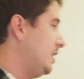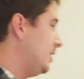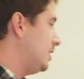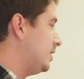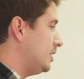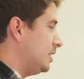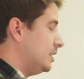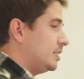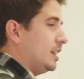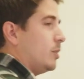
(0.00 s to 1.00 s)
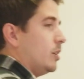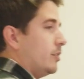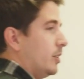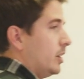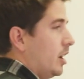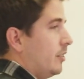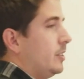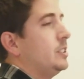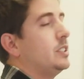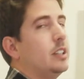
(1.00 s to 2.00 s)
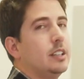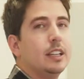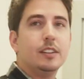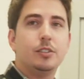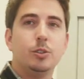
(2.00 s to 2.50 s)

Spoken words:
this is now our front office. On the last